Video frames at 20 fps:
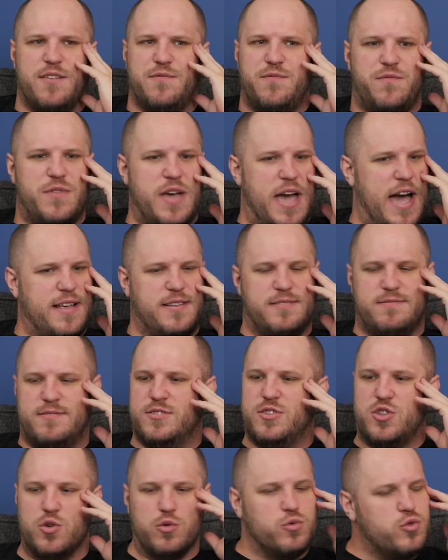it, I,
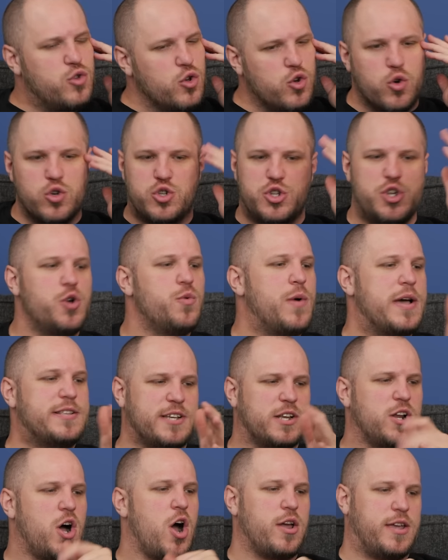the two
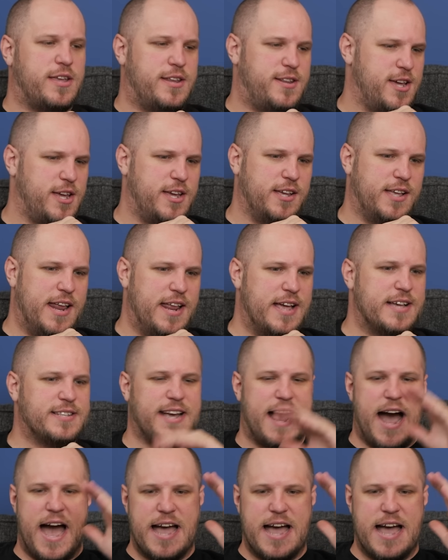ways I can articulate it is like,